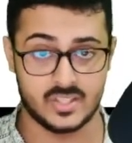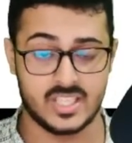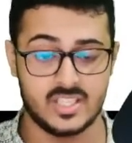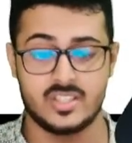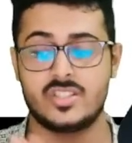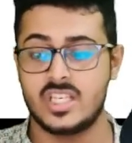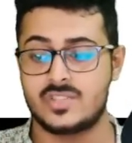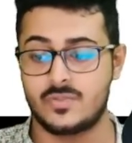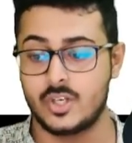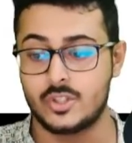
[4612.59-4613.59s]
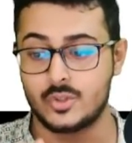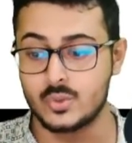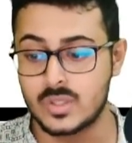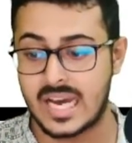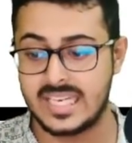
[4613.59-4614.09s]
Okay, this is just for
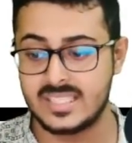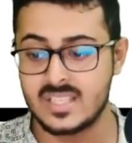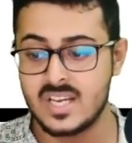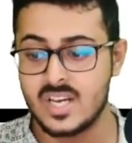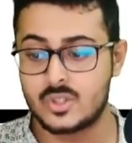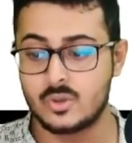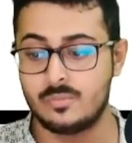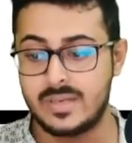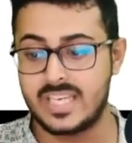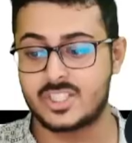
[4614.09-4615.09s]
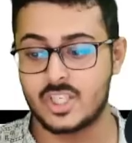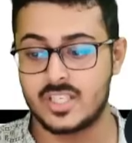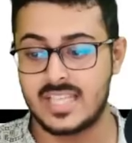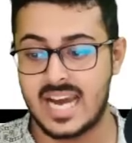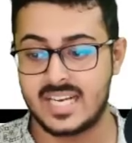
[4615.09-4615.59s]
you guys to make sure
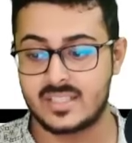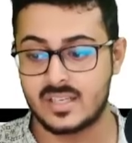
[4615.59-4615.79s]
that